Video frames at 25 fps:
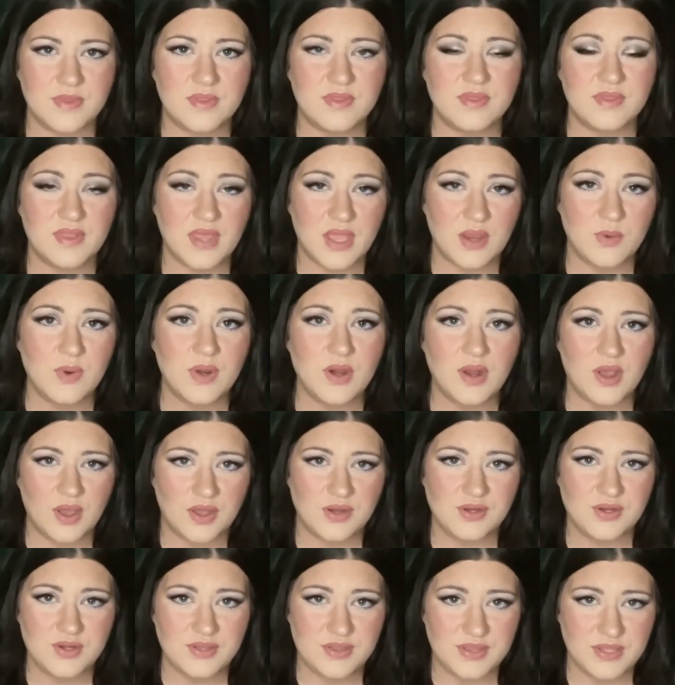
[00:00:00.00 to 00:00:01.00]
They were
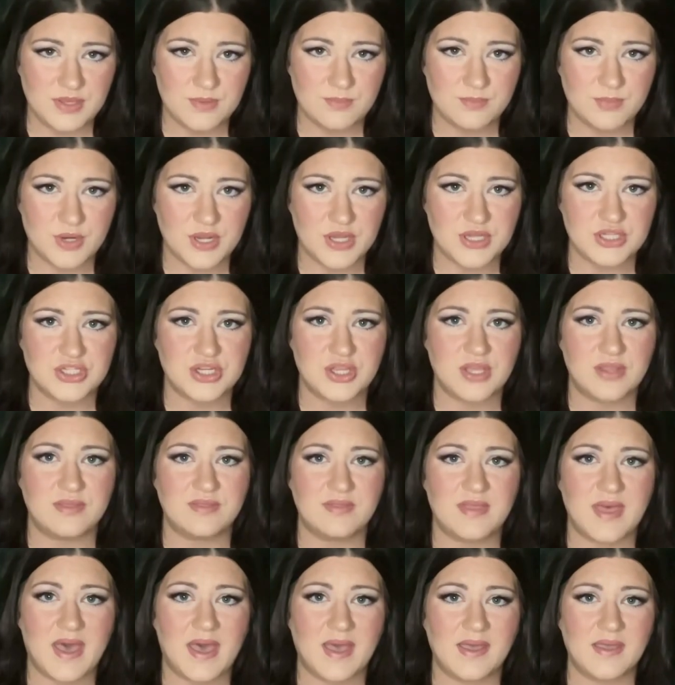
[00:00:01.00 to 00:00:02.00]
under the impression
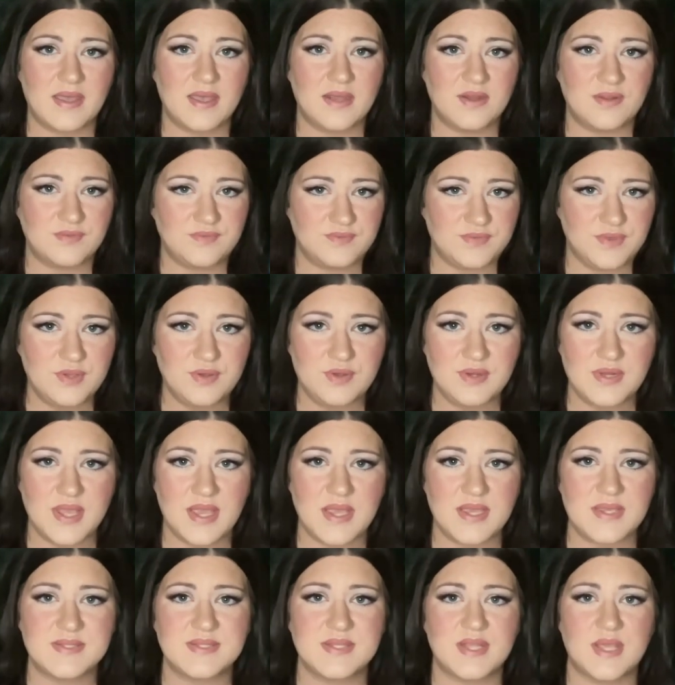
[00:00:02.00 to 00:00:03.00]
that in a few
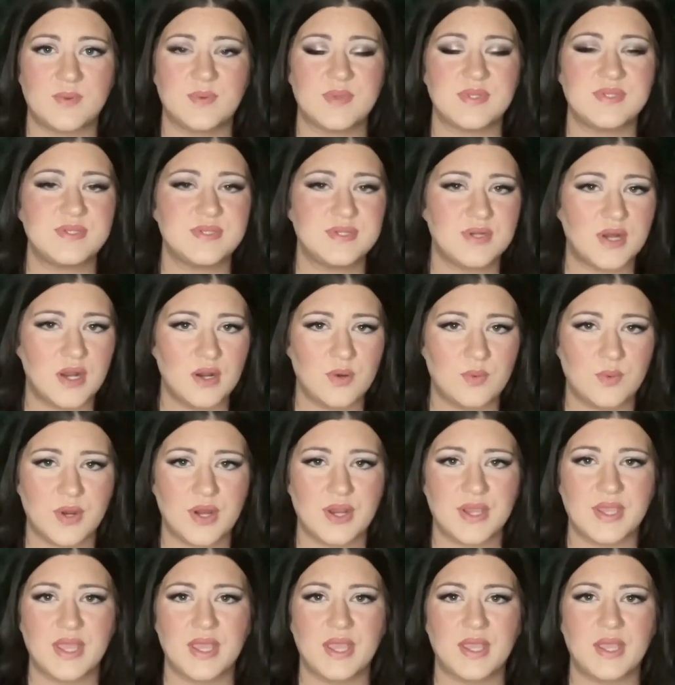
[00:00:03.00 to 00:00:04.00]
days they would start
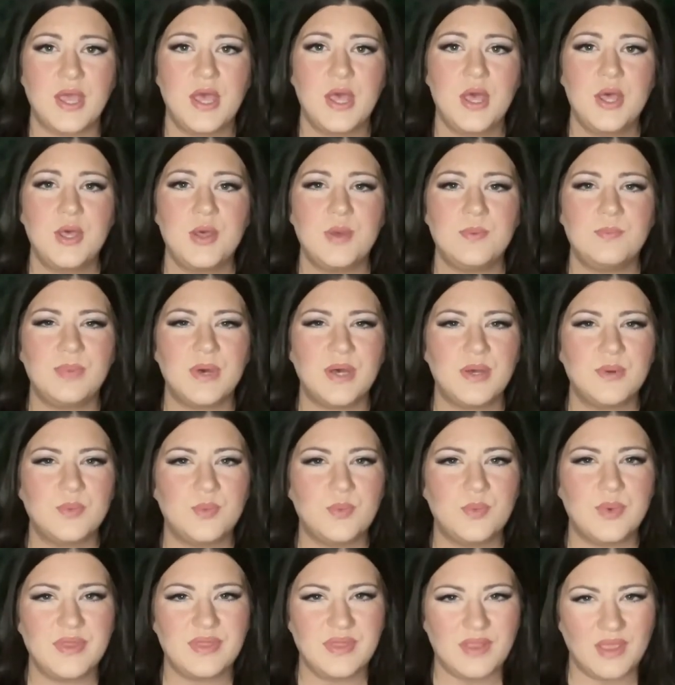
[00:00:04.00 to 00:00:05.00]
working, but
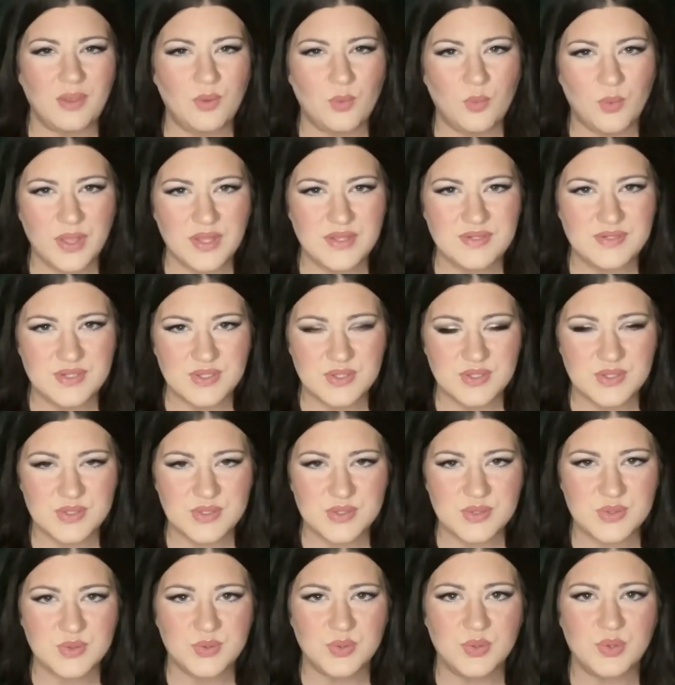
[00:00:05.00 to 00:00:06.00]
when they went to the
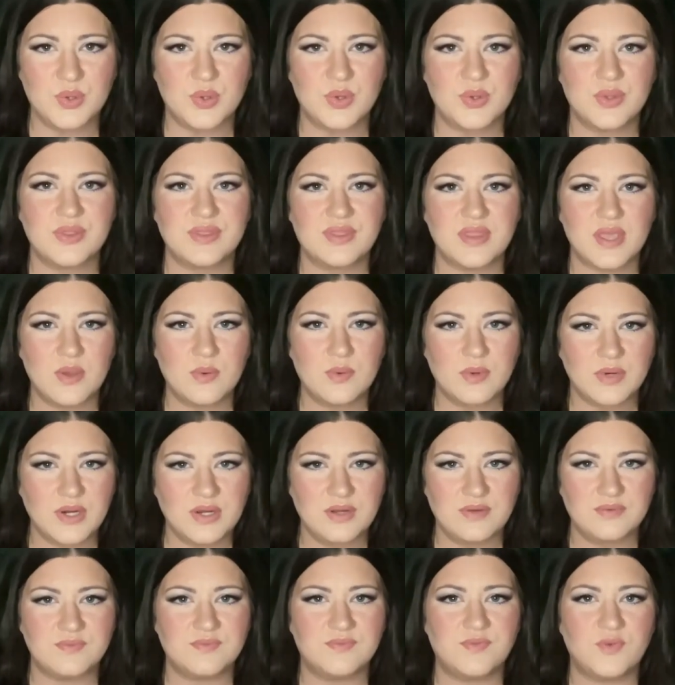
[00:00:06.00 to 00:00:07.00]
school, they were
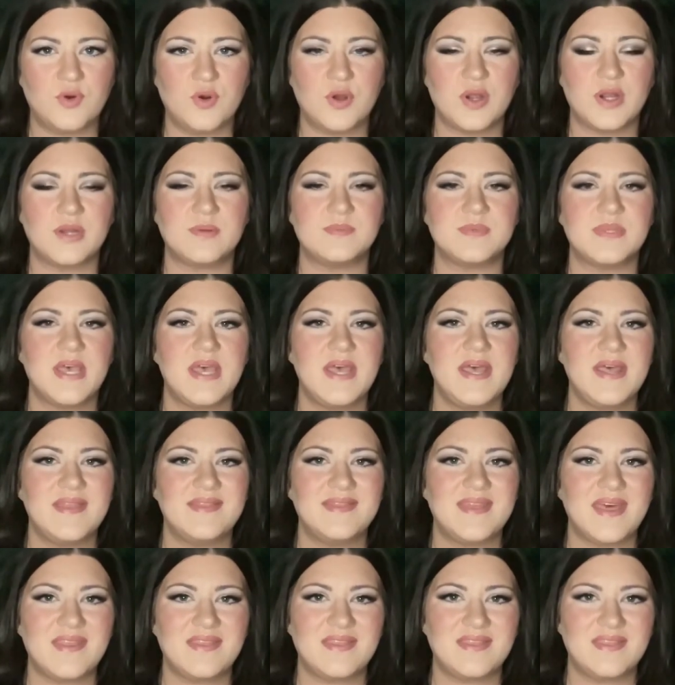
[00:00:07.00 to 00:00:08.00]
informed
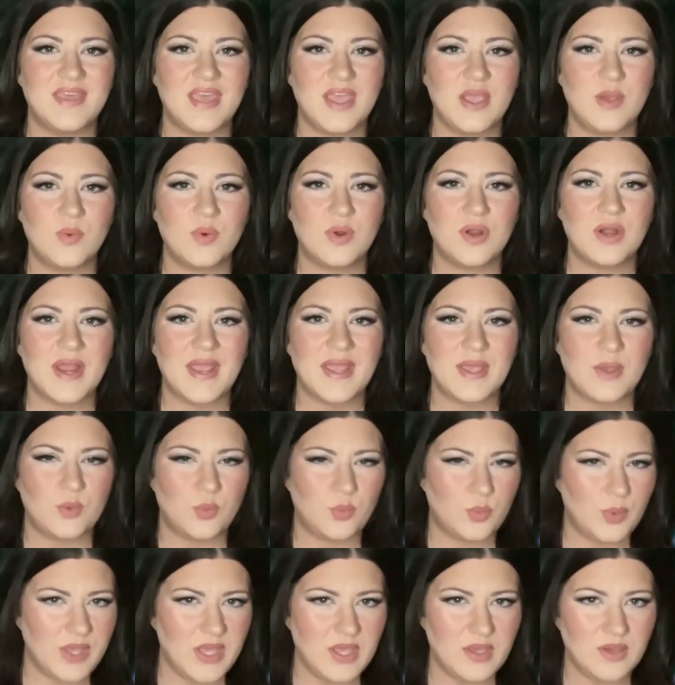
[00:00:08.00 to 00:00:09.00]
that they were a
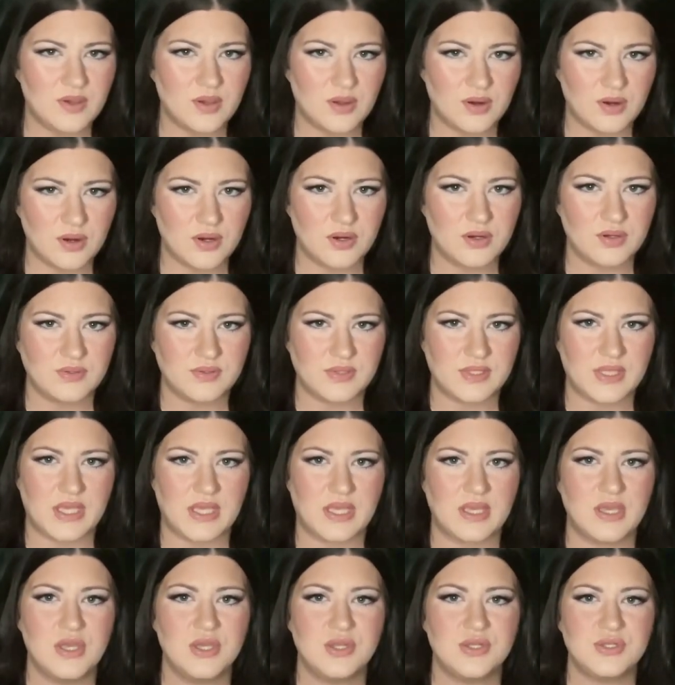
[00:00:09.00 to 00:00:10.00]
week
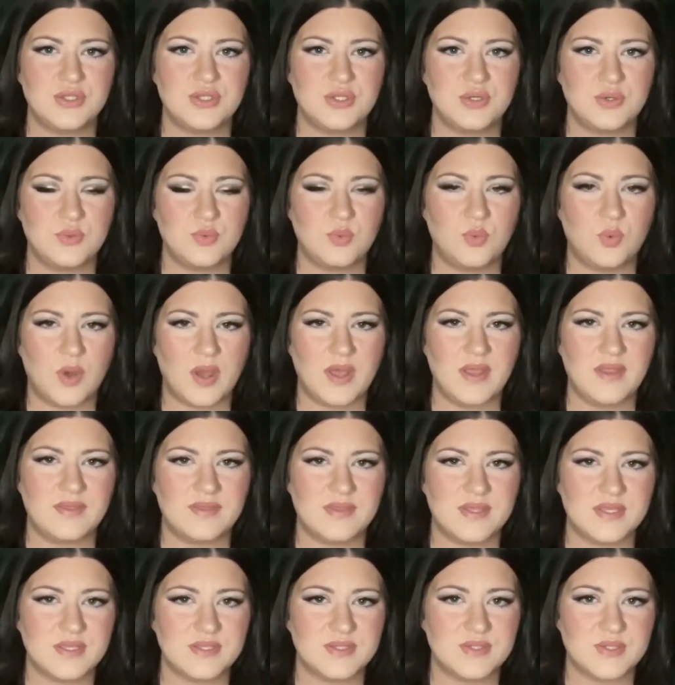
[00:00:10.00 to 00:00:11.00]
early to what
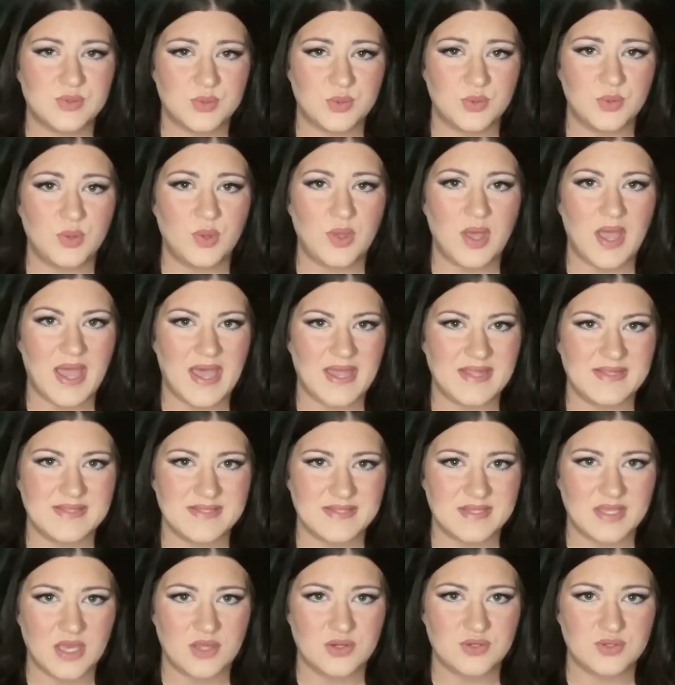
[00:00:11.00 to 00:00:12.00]
the school had
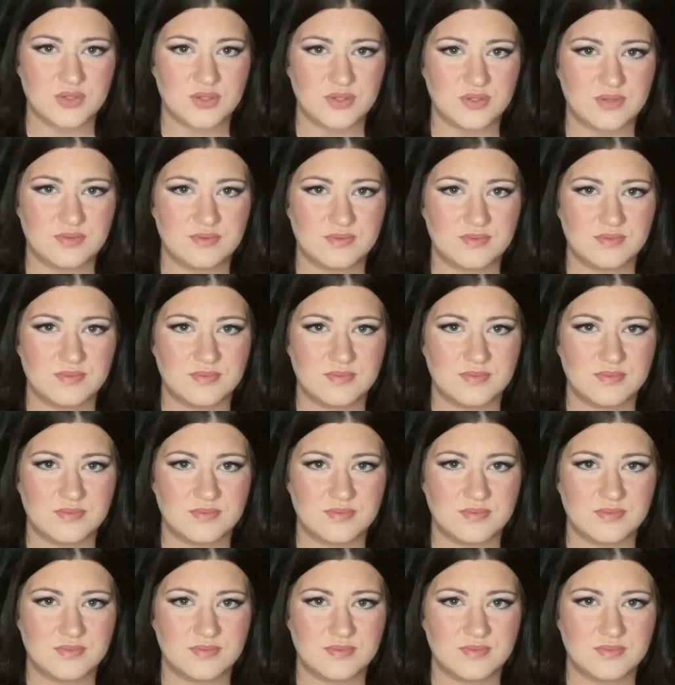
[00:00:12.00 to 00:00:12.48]
scheduled.